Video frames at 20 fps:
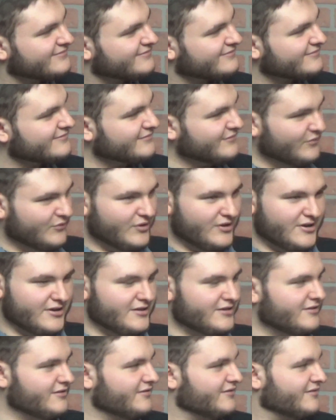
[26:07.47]
Why?
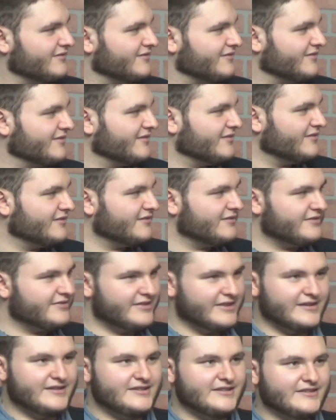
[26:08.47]

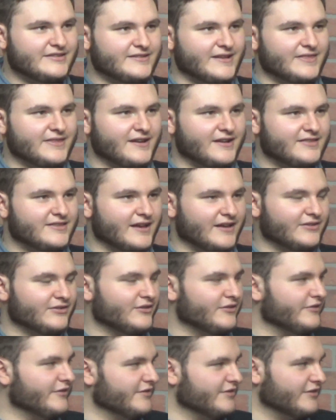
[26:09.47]
Didn't he send like a Tesla
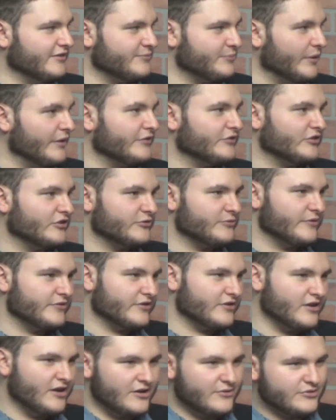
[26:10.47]
into space just because like,
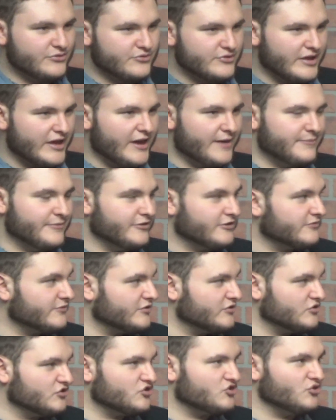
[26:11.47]
oh, I wonder what happens if I
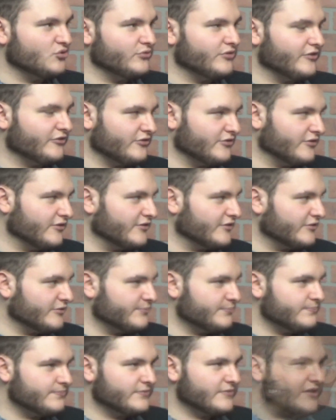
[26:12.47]
just shoot this into
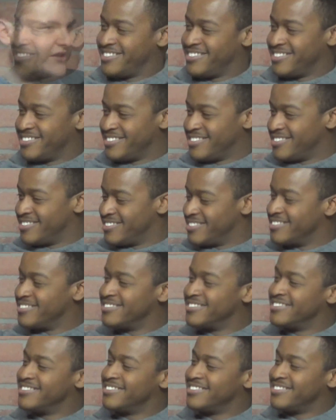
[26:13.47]
the
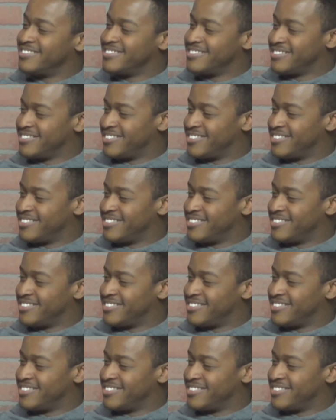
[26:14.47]
stratosphere?